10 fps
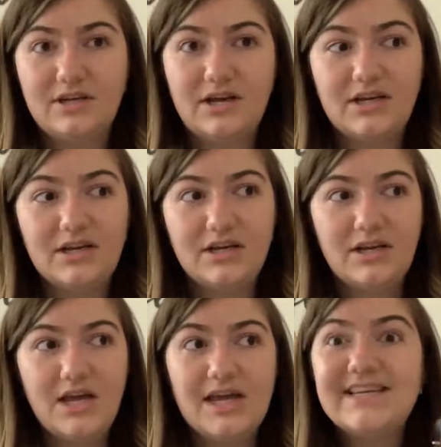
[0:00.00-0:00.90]
kind of
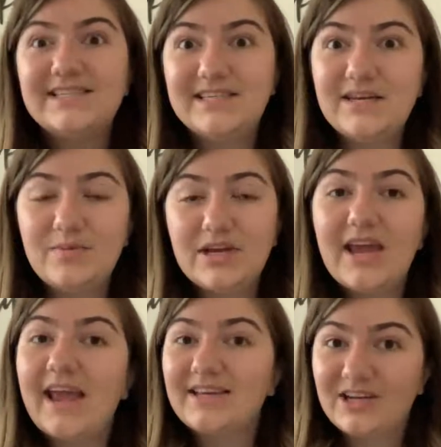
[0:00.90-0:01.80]
see me
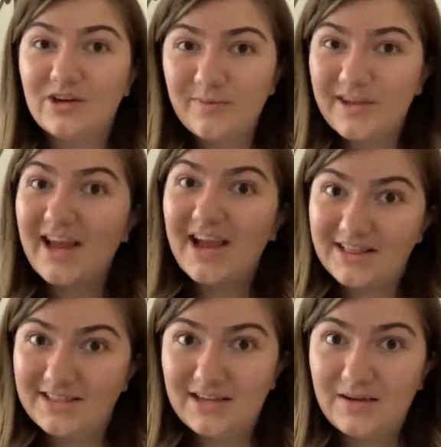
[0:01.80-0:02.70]
and hear me at
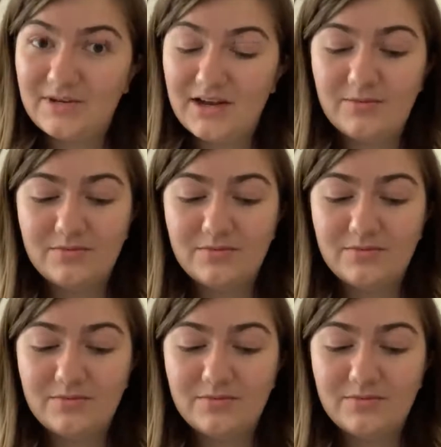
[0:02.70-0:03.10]
the same time.